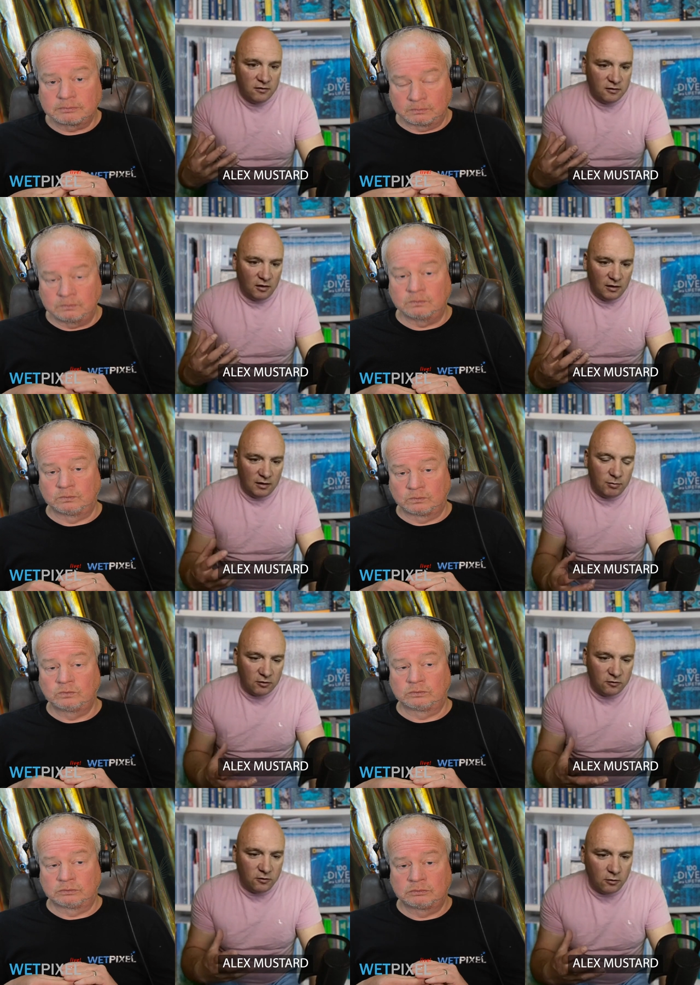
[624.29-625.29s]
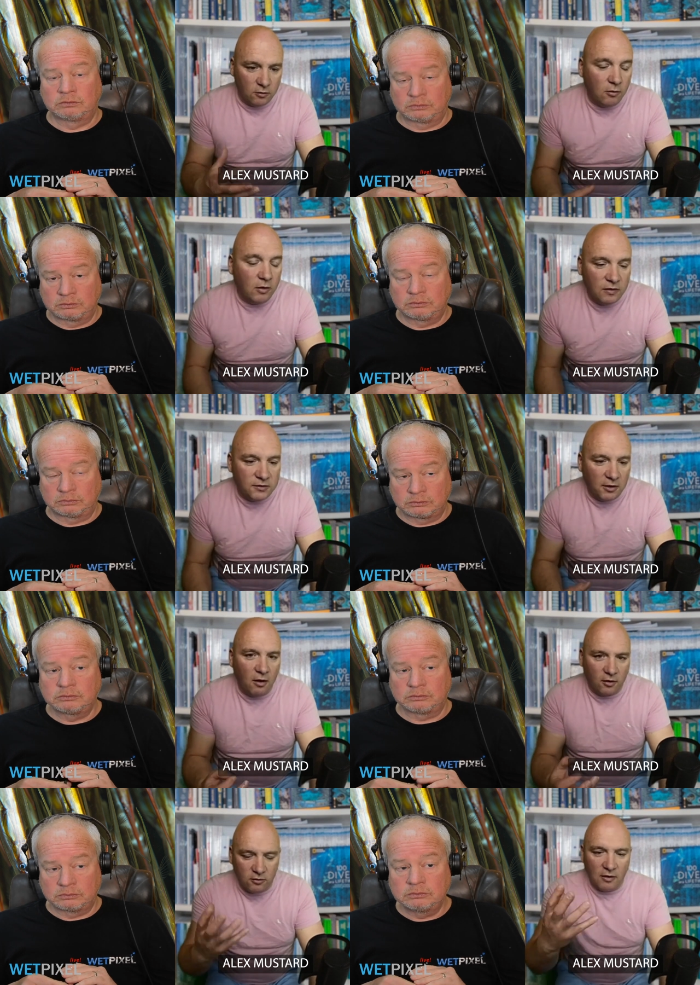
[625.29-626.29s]
Speaker 1: mm. suddenly mm. because you, are in the
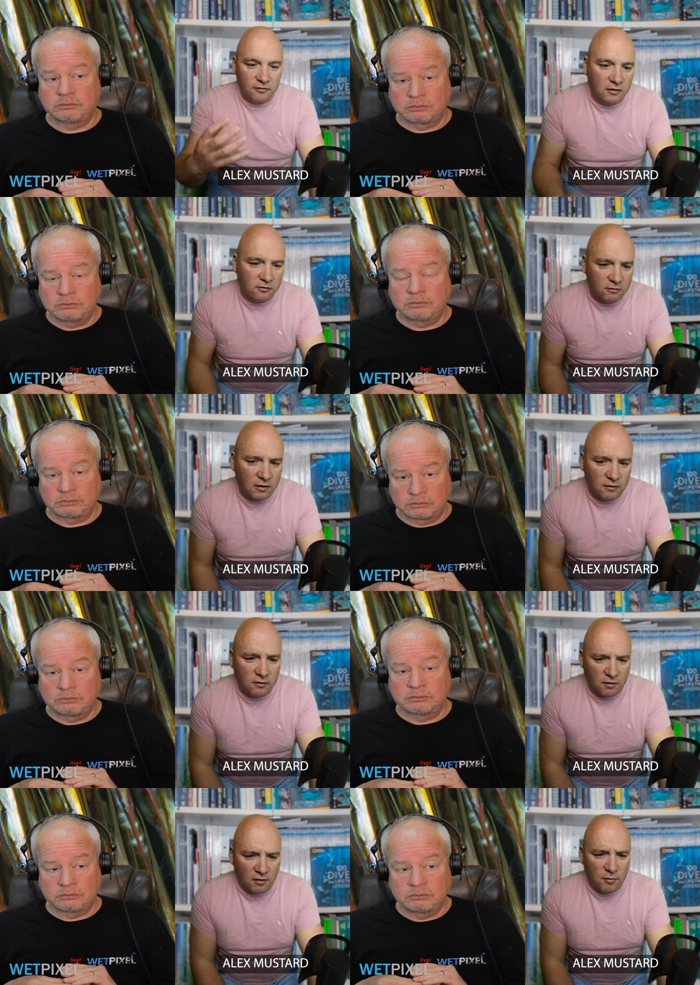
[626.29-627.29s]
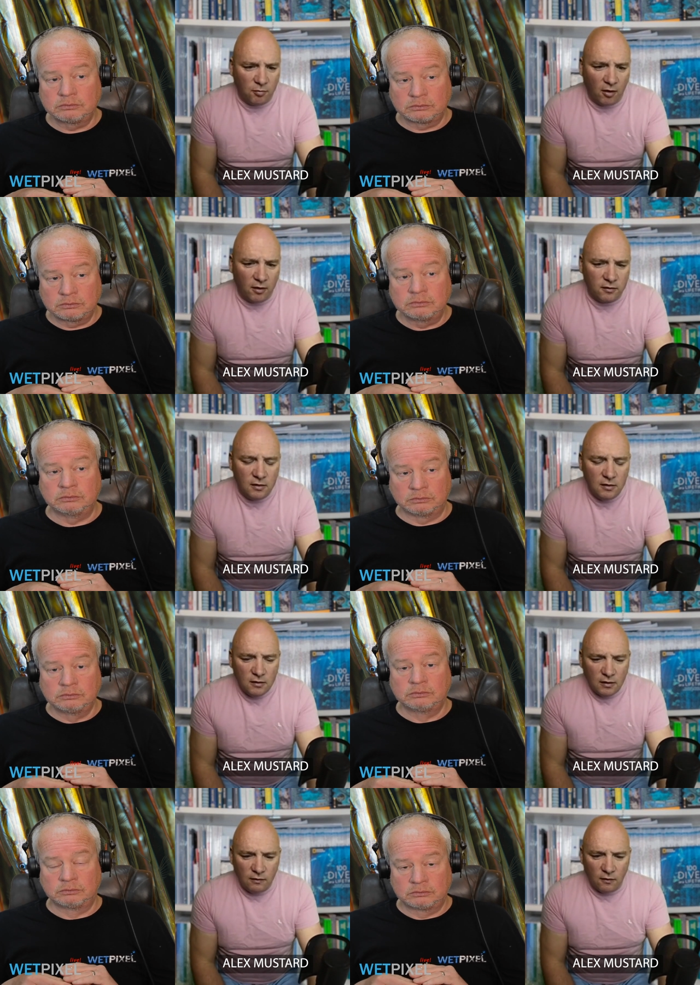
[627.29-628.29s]
dark and your LCD screen is incredibly bright
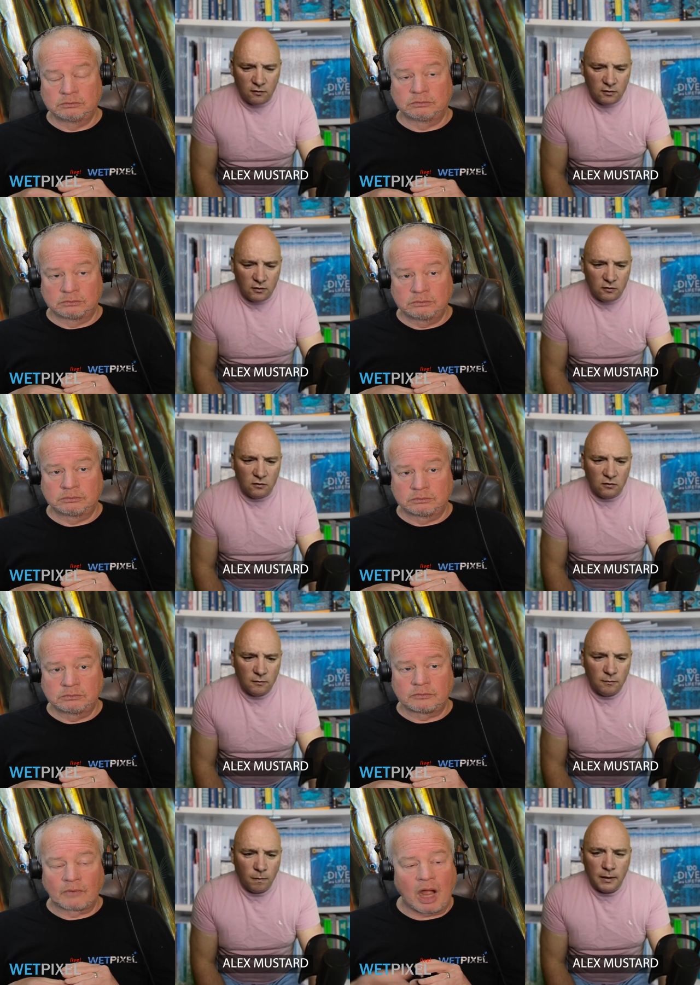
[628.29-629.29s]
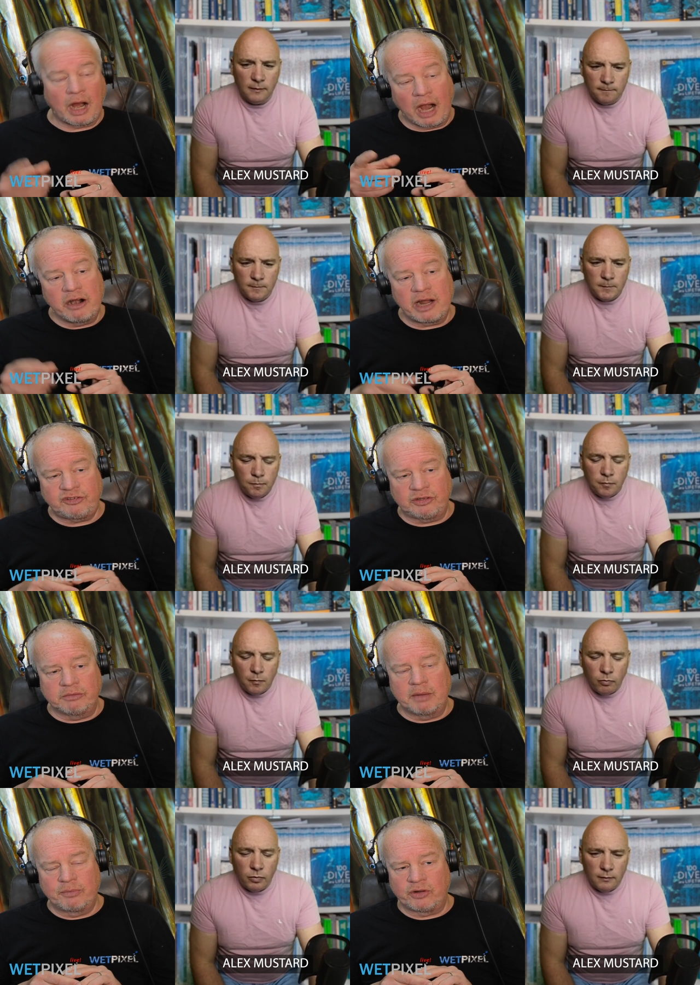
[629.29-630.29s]
mm. in those conditions. I, I, actually
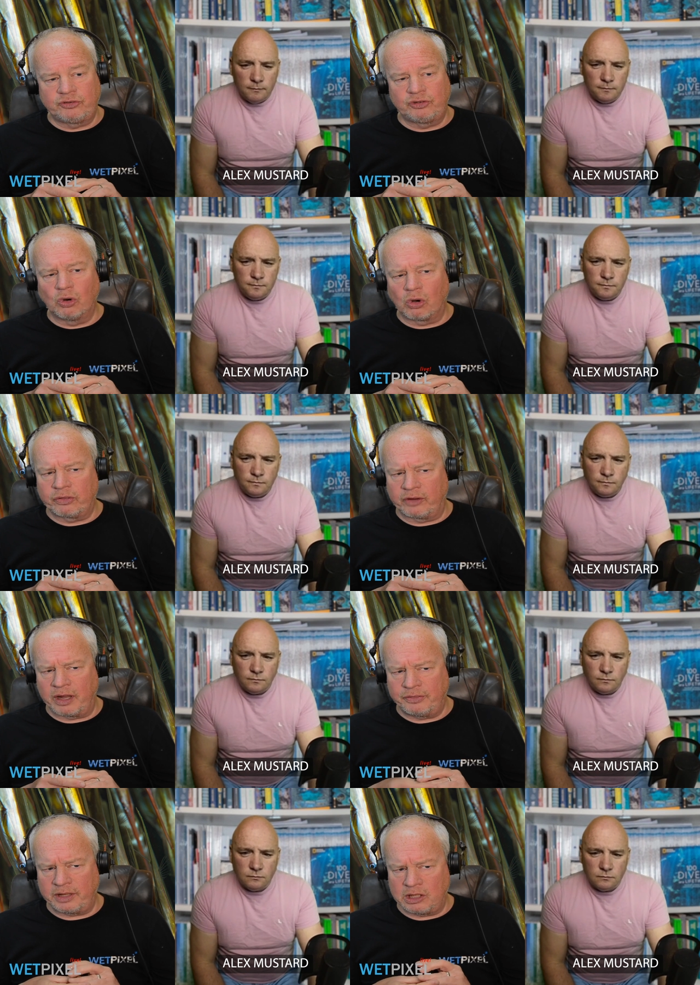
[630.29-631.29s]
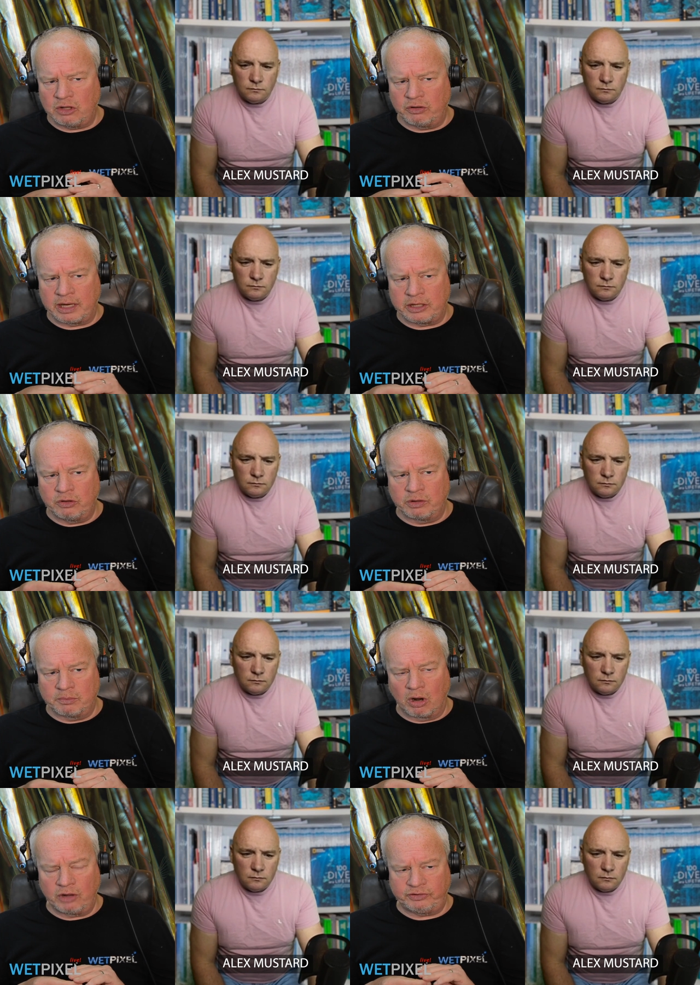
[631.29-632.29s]
Speaker 2: remember a talk that I think you and you
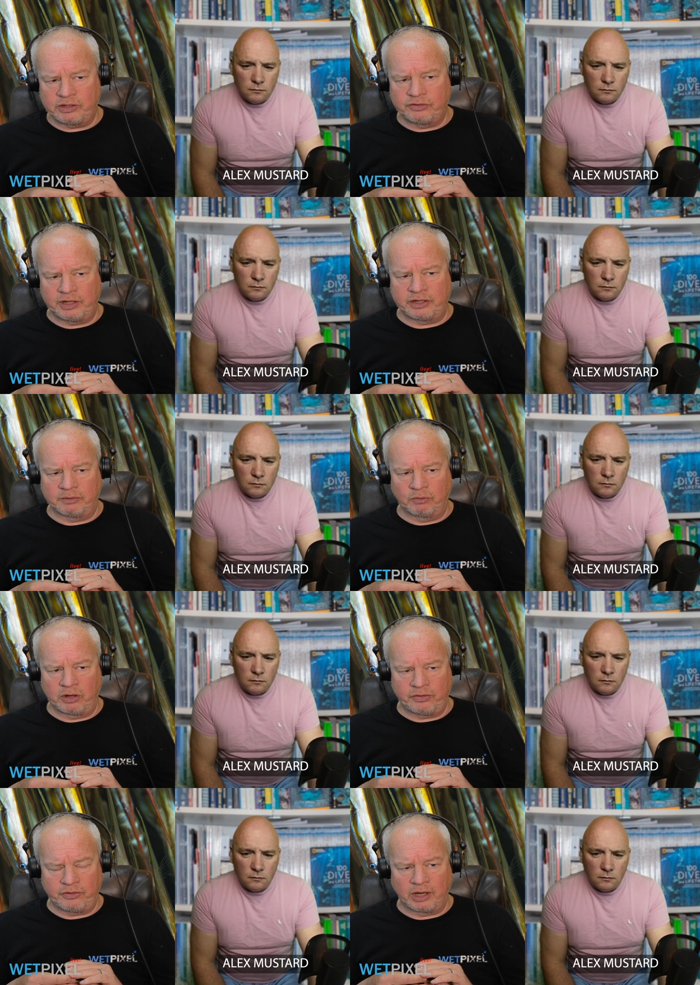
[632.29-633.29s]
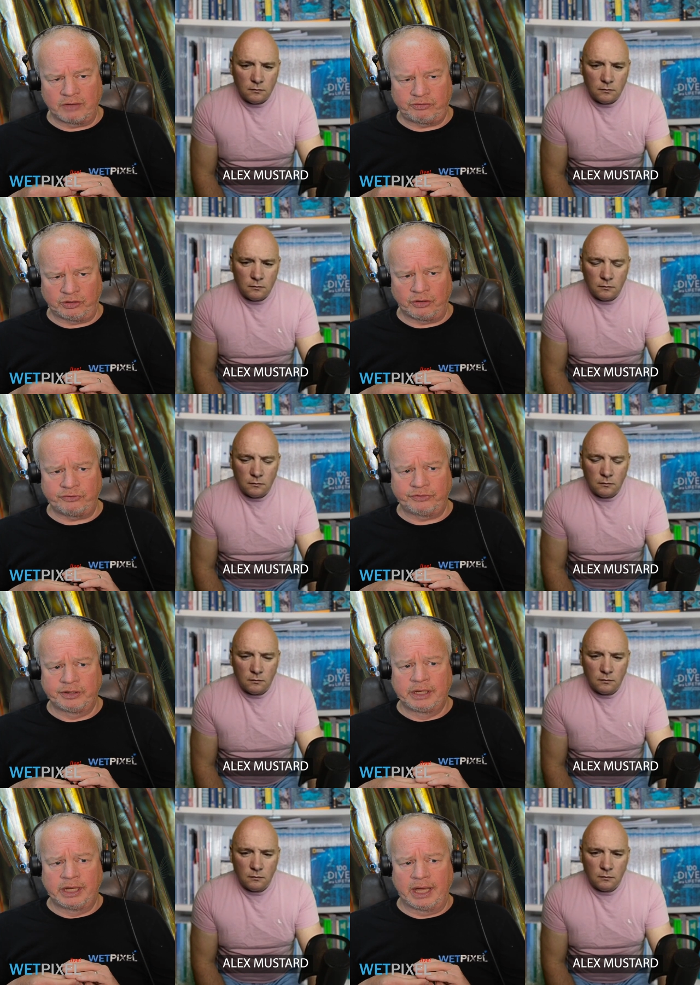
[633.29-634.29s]
and Martin did at one of the dive shows.
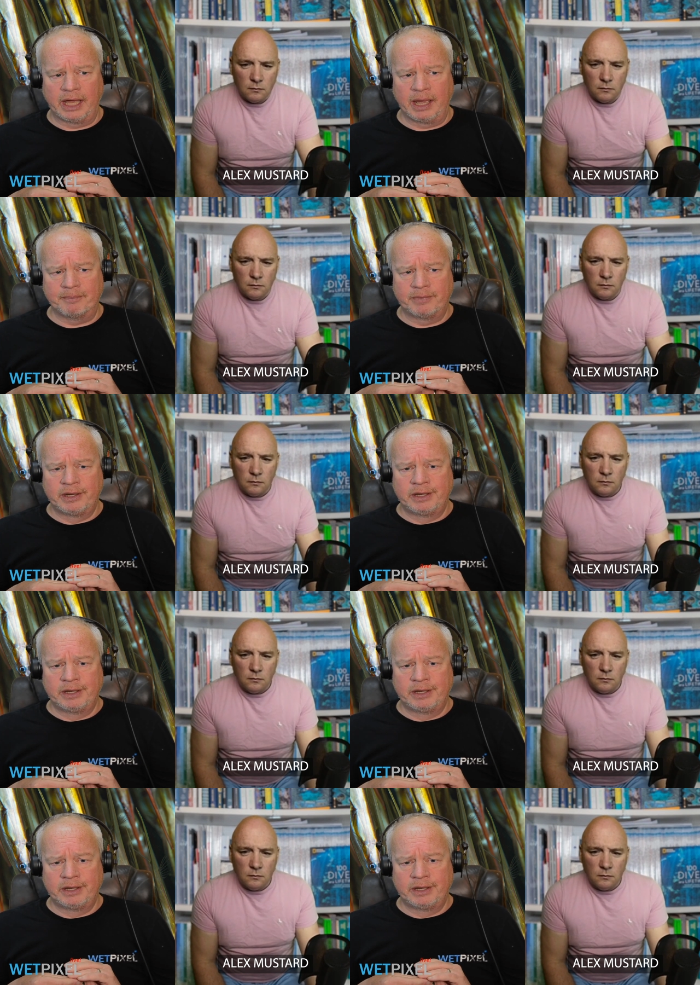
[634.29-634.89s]
Um,